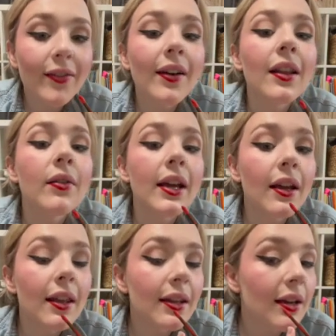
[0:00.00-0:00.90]

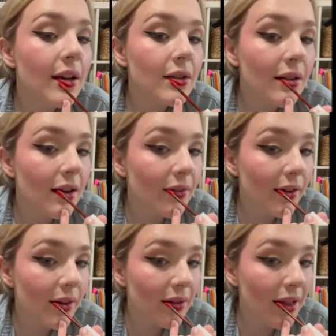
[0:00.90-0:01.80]
following the natural curve
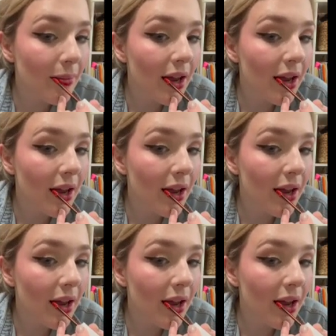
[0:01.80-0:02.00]
of your lip.